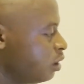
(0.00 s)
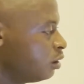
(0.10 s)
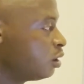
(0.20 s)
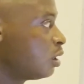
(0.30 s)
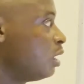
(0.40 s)

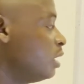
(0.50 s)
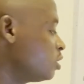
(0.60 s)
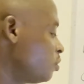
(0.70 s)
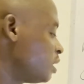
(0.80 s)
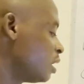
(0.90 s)
Now realize
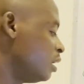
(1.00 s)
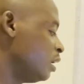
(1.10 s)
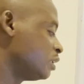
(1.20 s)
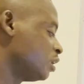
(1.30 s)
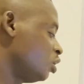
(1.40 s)
Obs and Gynae
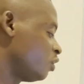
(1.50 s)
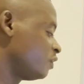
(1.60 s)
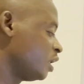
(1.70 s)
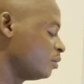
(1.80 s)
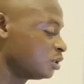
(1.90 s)
has a lot
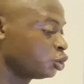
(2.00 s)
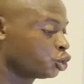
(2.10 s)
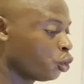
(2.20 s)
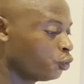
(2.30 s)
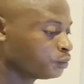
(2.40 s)
of terms.
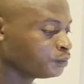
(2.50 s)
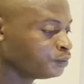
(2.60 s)
Show.